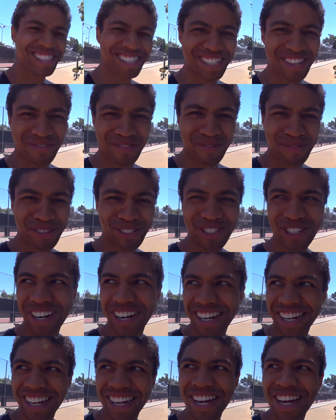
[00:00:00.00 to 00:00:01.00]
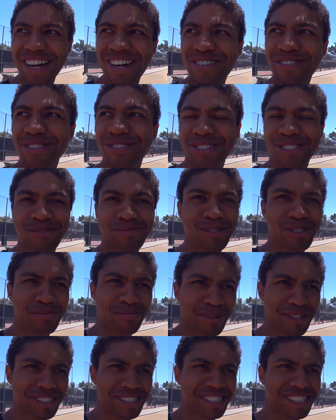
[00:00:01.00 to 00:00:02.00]
gonna step up the training. We'll do some
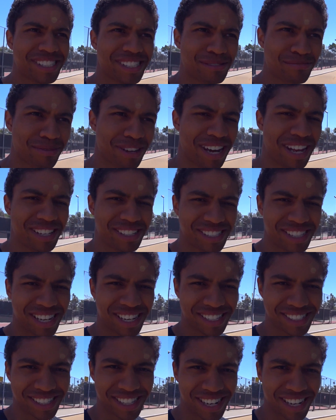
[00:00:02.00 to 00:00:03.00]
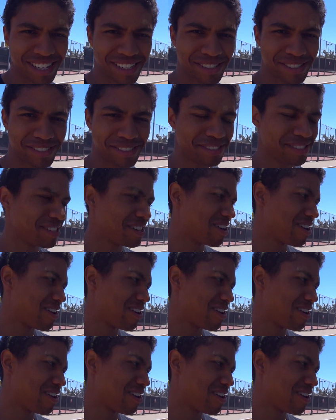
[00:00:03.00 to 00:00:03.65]
sprints and some calisthenics today. All